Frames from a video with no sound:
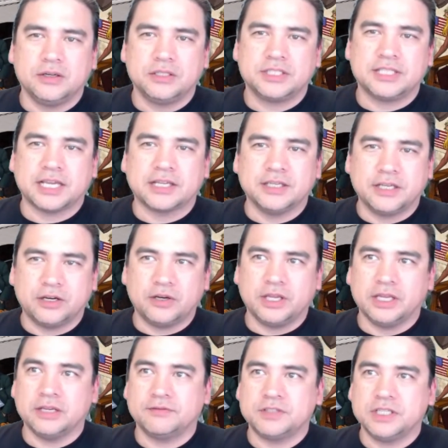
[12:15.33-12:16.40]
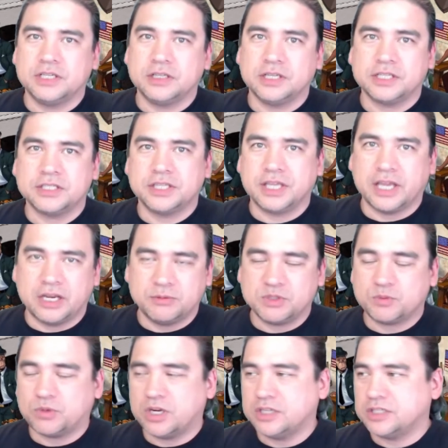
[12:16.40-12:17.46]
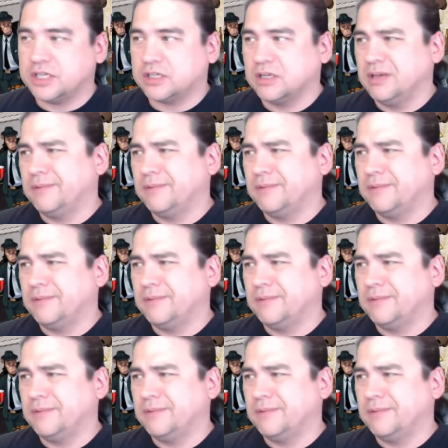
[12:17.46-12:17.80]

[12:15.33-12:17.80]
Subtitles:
secondary NFT collection, the Animus Project.